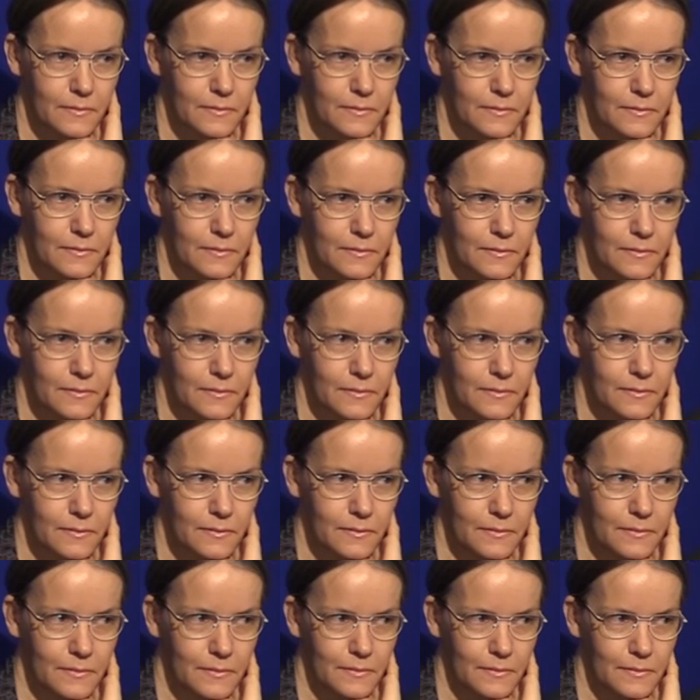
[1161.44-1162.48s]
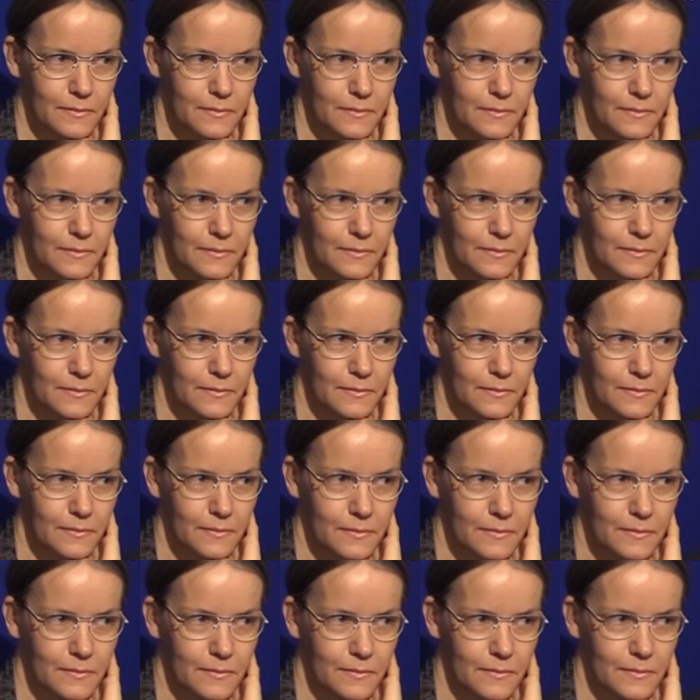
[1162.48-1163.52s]

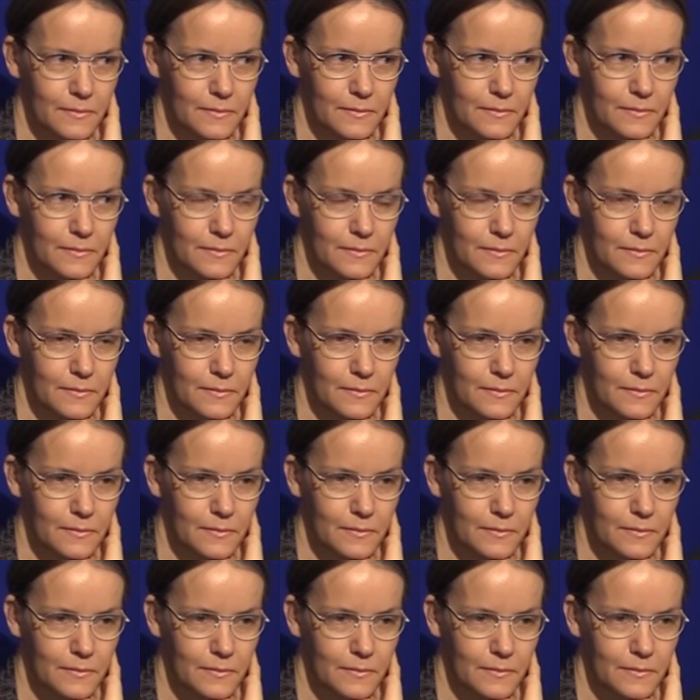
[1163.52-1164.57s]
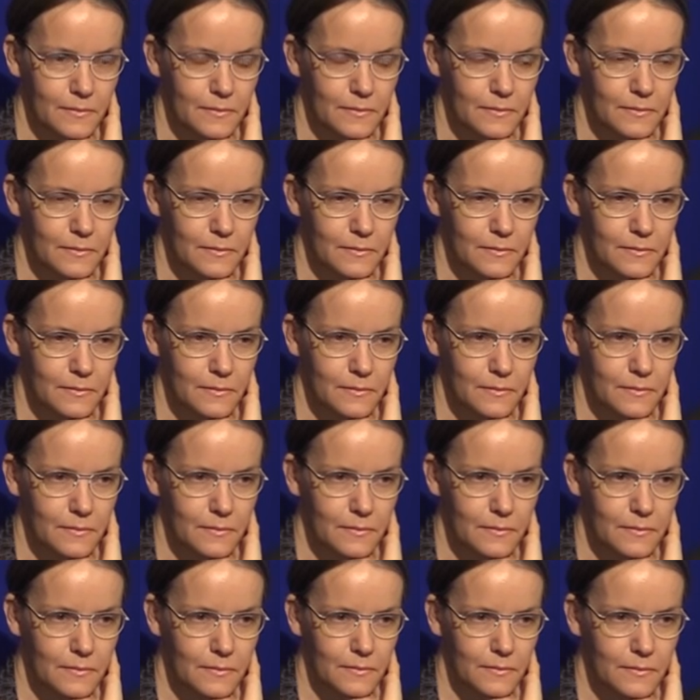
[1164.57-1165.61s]

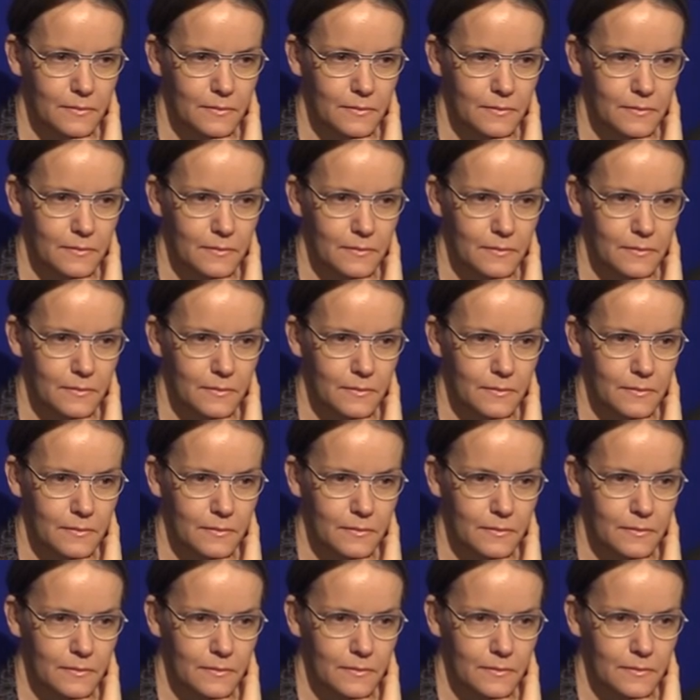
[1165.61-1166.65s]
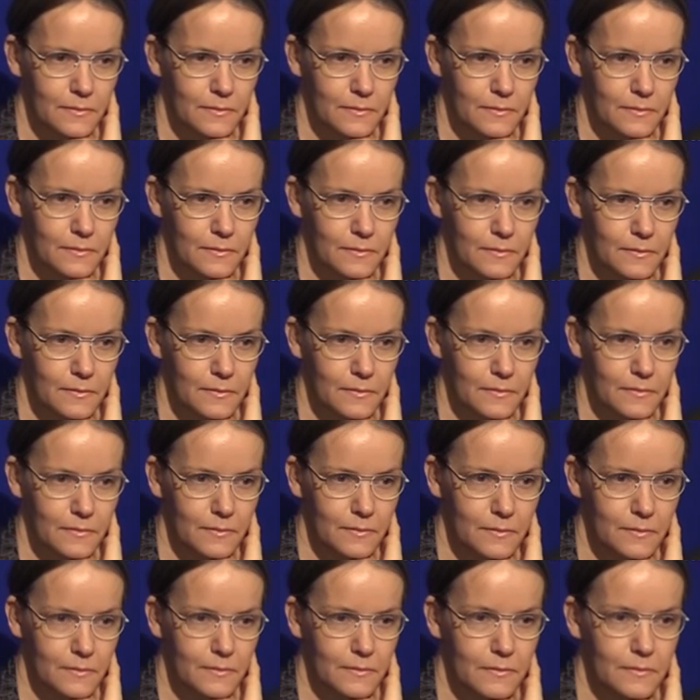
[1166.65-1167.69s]

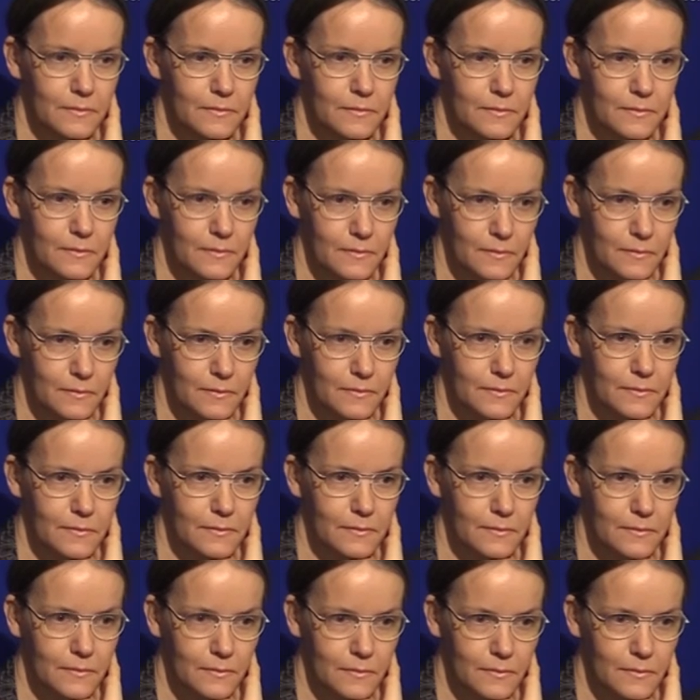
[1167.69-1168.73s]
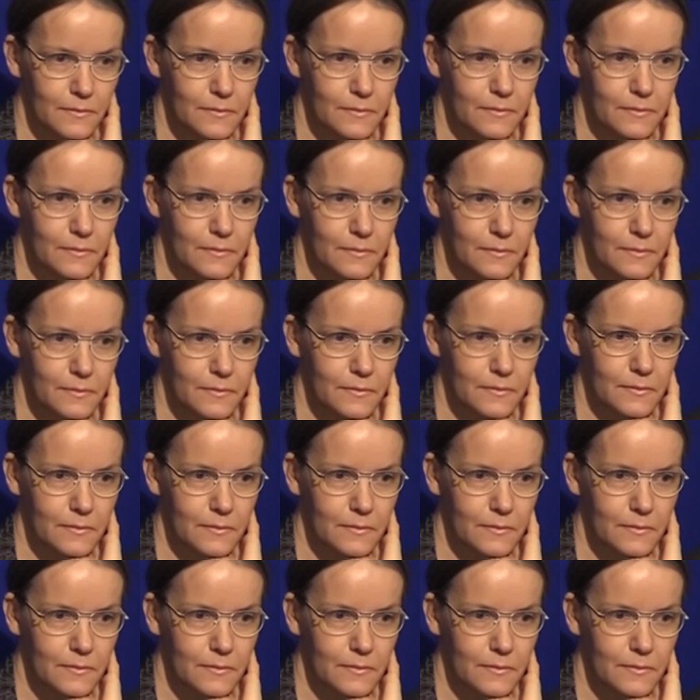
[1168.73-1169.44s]
No words are spoken by the person on screen.